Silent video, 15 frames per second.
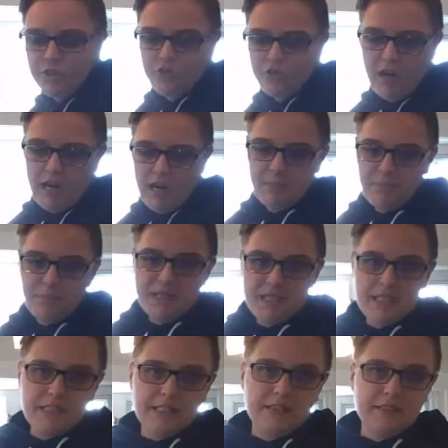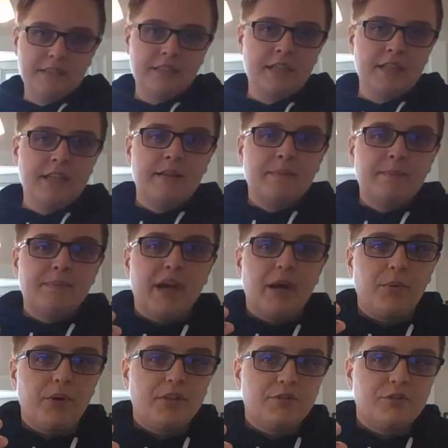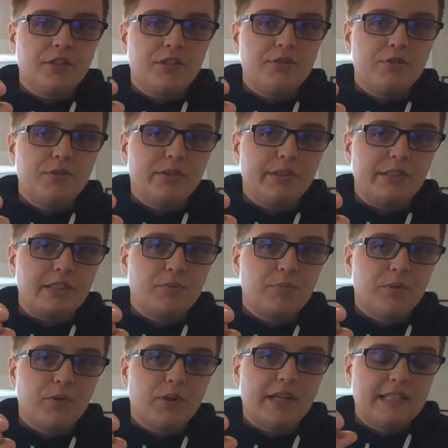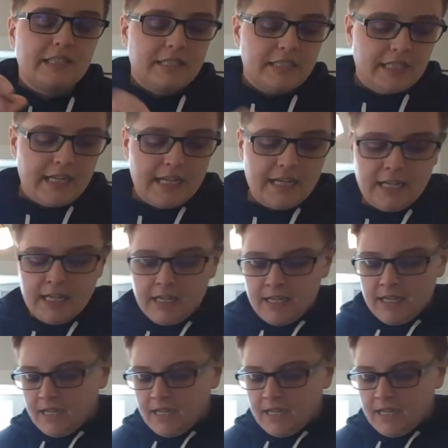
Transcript: dried beans. Now, we're also going to do a little exploring today.